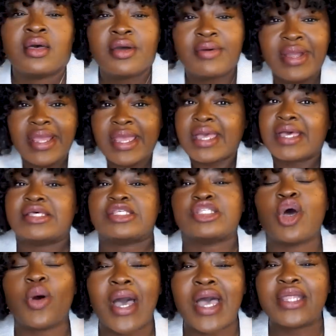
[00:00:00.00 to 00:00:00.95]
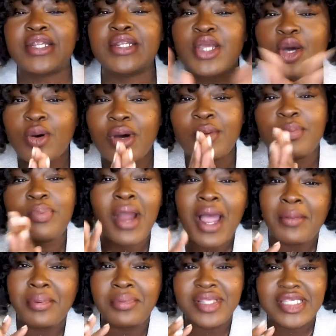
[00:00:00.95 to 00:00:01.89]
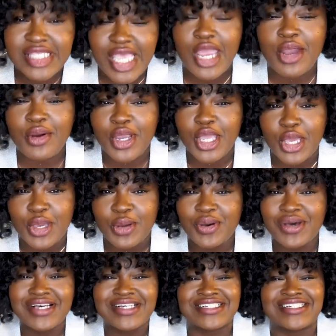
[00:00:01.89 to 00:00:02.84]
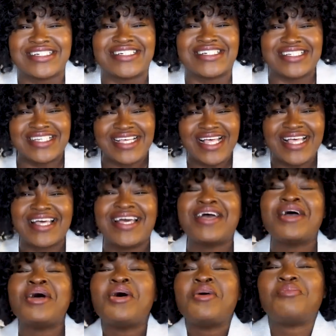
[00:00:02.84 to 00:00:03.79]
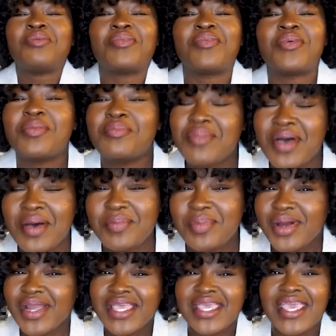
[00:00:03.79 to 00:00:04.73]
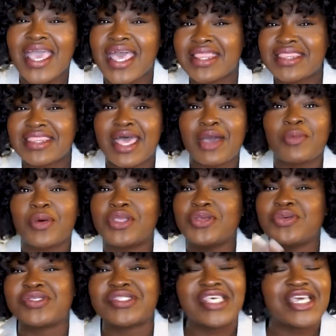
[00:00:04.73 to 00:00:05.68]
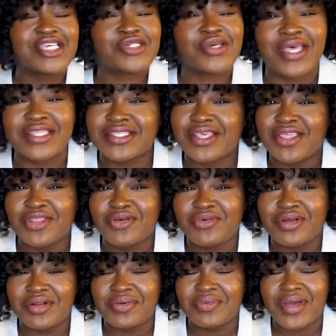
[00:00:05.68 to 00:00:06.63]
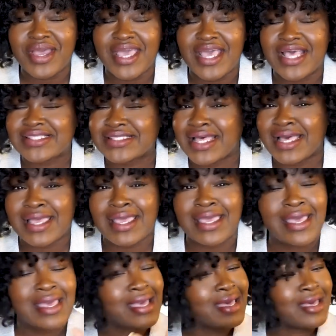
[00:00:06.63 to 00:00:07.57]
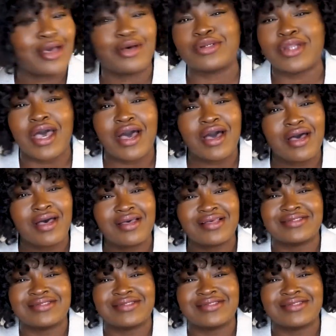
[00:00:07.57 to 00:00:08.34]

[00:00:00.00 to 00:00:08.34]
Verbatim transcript: All right, so I know I'm probably scaring you, but remember again that when you see trends on the runway, it's like, hell nah.